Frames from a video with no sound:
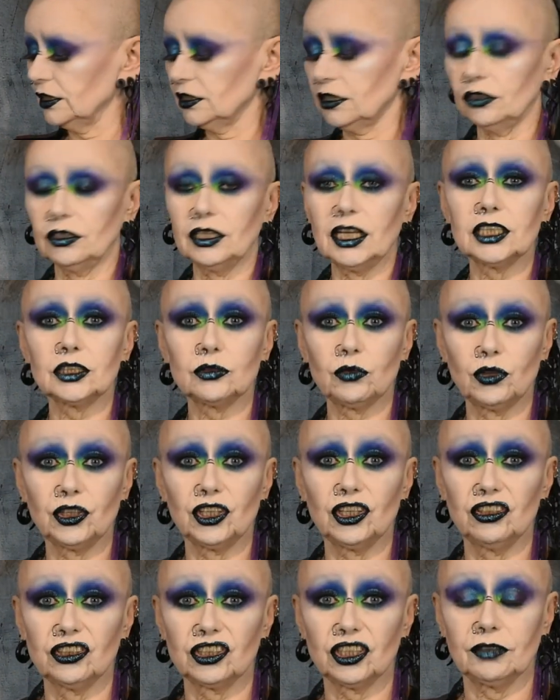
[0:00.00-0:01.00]
So that's what
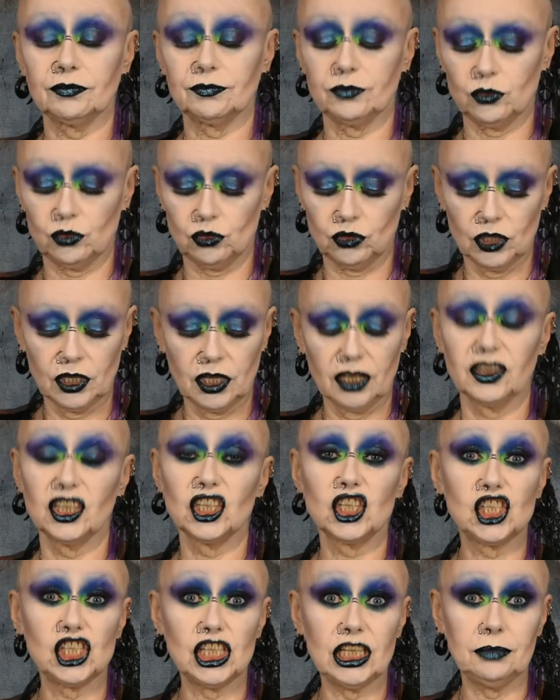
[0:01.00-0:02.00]
you're looking for, the
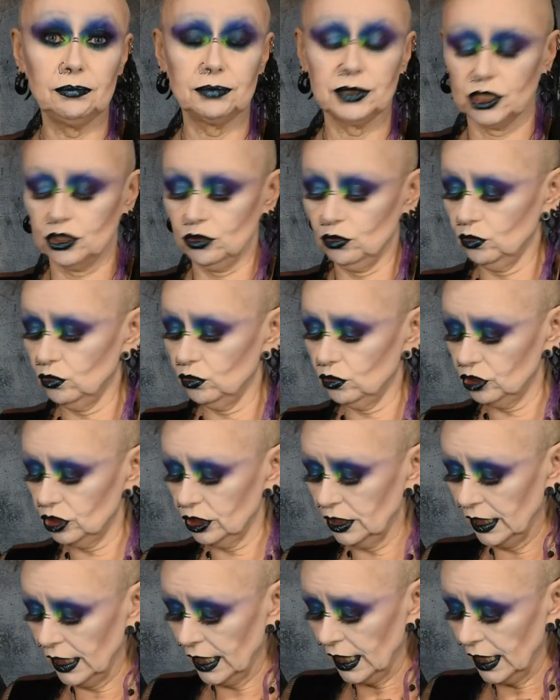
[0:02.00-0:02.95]
cheap sort.